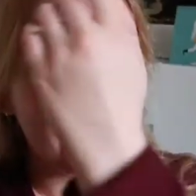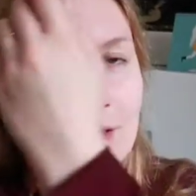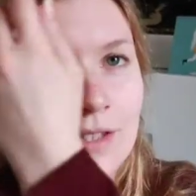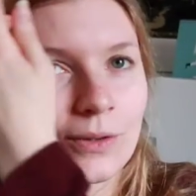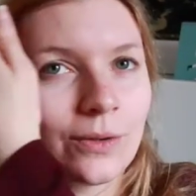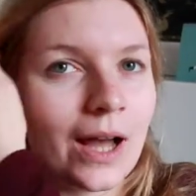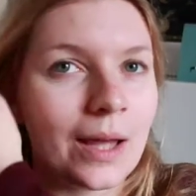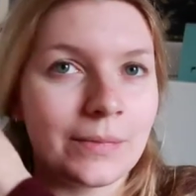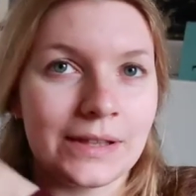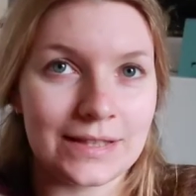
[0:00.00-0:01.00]
And so
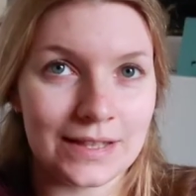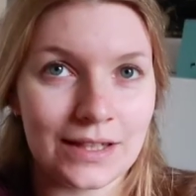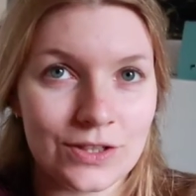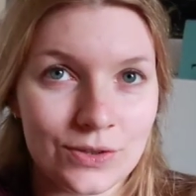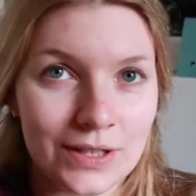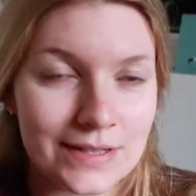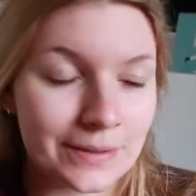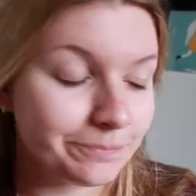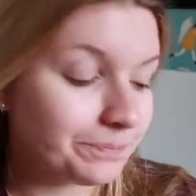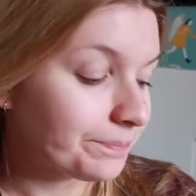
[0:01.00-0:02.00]
I'm listening to it.